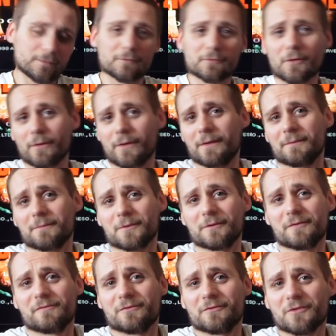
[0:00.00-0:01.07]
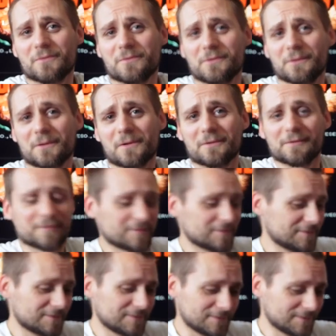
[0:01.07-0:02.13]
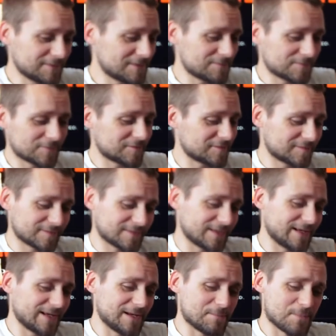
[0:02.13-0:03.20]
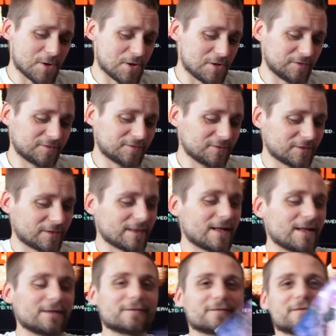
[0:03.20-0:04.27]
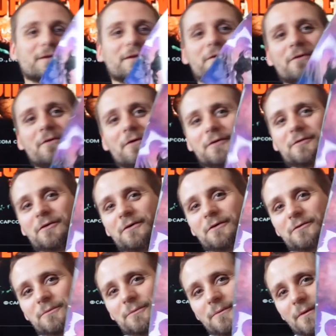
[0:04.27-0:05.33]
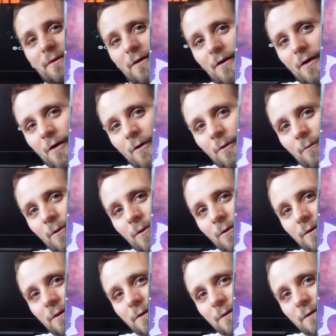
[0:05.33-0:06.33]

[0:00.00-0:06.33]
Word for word: sorry, I'm not even showing you guys. Just immersed. Look at that. nice, nice artwork.